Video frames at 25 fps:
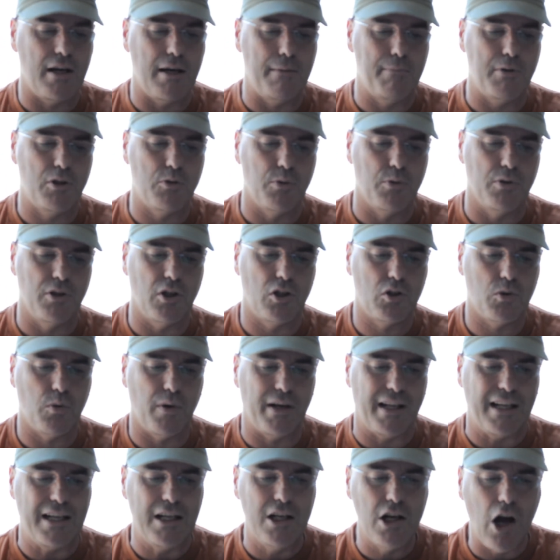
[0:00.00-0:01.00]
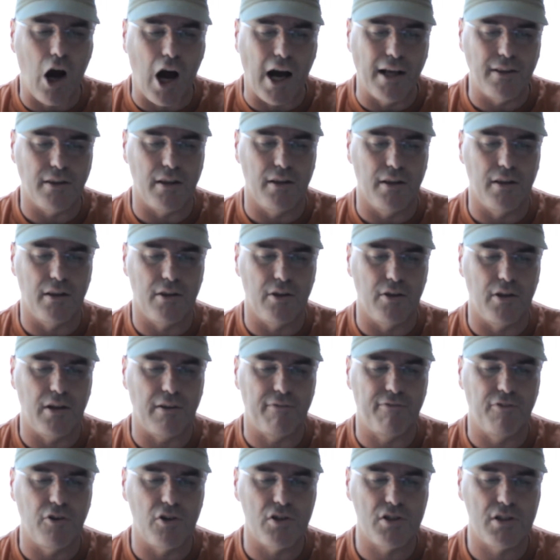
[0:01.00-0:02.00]
uh, between the 29th and
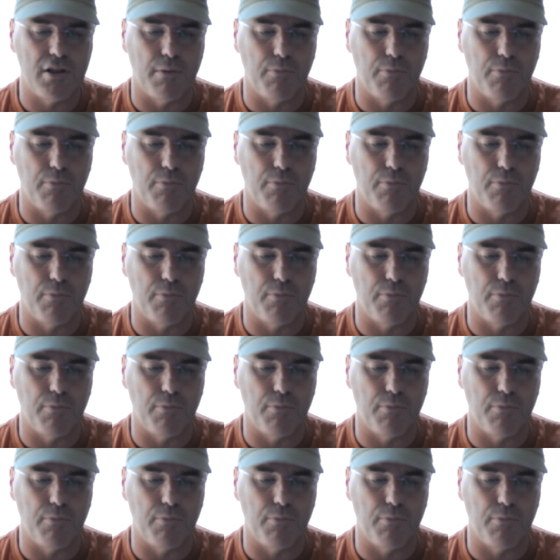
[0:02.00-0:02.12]
31st,